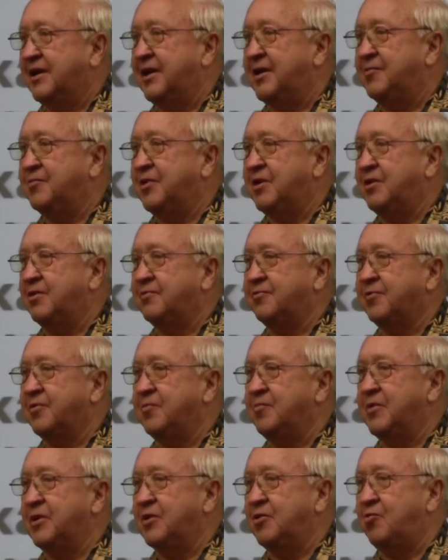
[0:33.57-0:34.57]
Came out
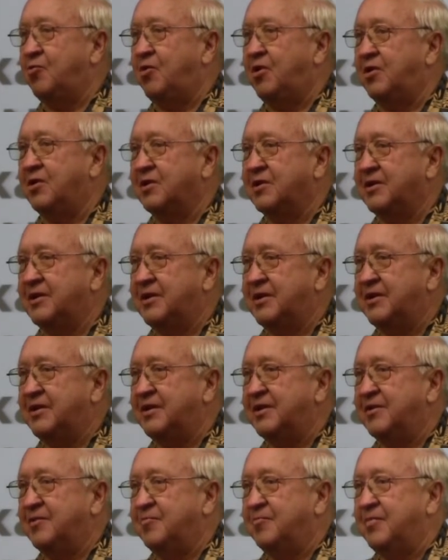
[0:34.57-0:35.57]
from
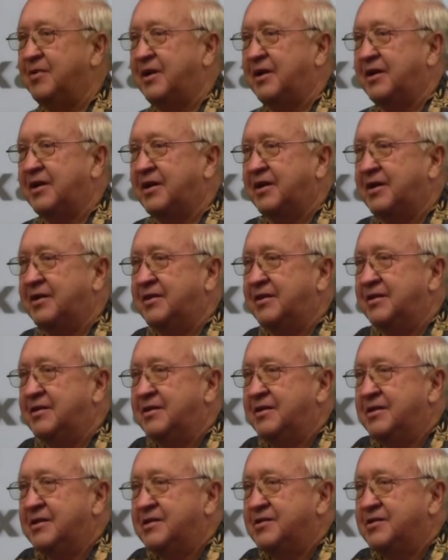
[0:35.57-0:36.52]
Milwaukee back in